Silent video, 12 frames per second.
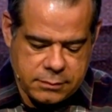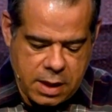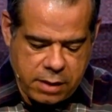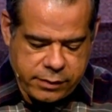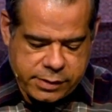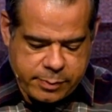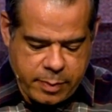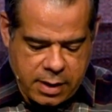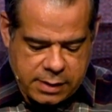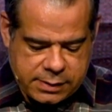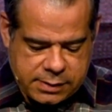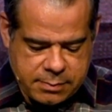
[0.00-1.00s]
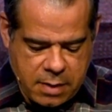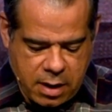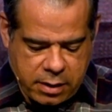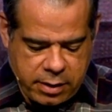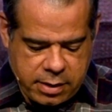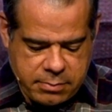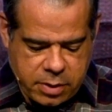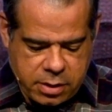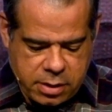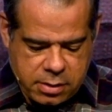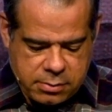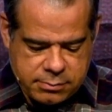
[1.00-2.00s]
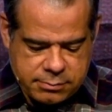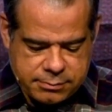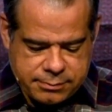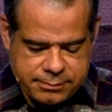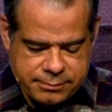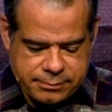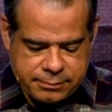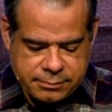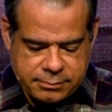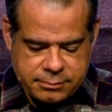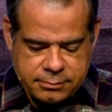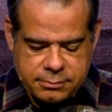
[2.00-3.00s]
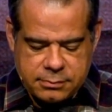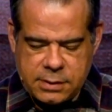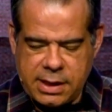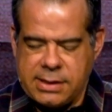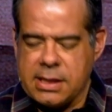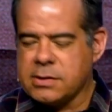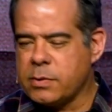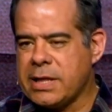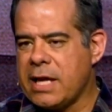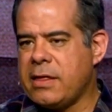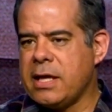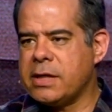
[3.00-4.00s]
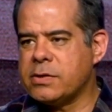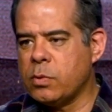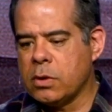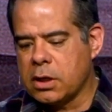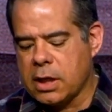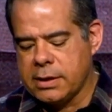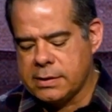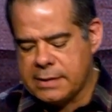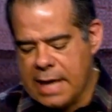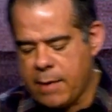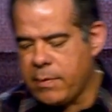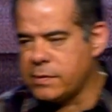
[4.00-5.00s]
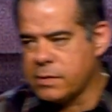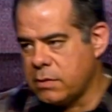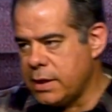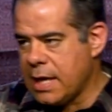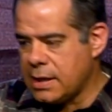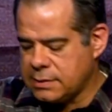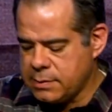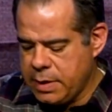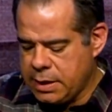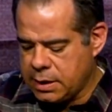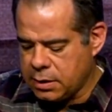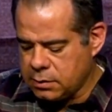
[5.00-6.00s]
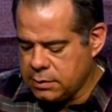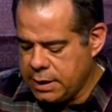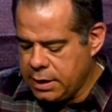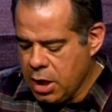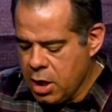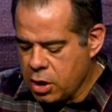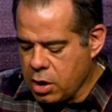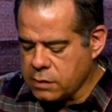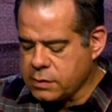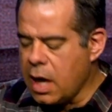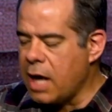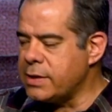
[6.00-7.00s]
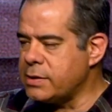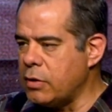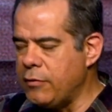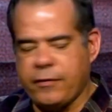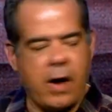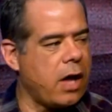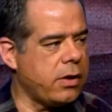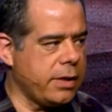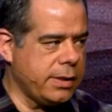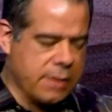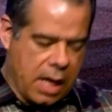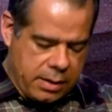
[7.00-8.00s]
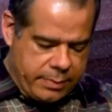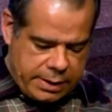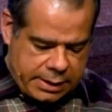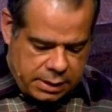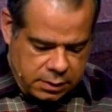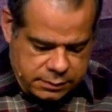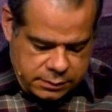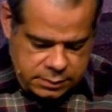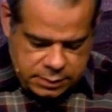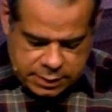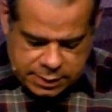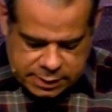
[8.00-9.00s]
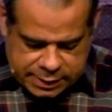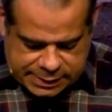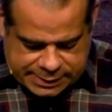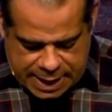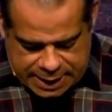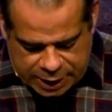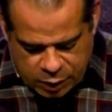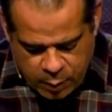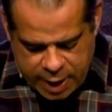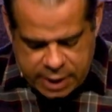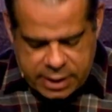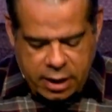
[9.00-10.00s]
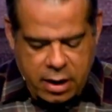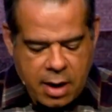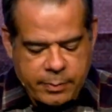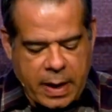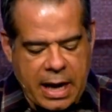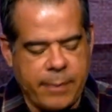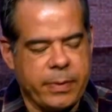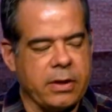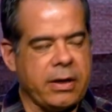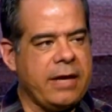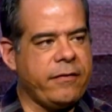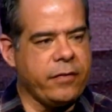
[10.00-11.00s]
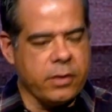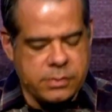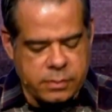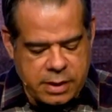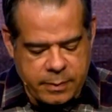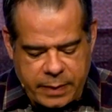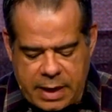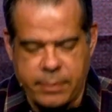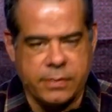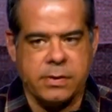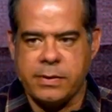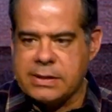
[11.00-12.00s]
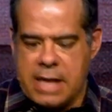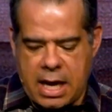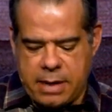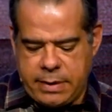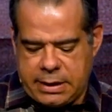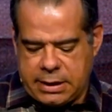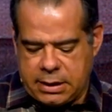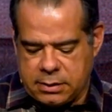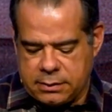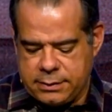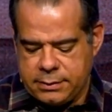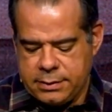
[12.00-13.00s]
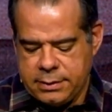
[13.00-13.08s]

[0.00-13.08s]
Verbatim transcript: Their response is mockery and murder. He does what they think is work on the Sabbath, so he has to be killed. He calls God his own father. He's got to be killed. He's taking away their popular influence with the people, so he's got to be killed.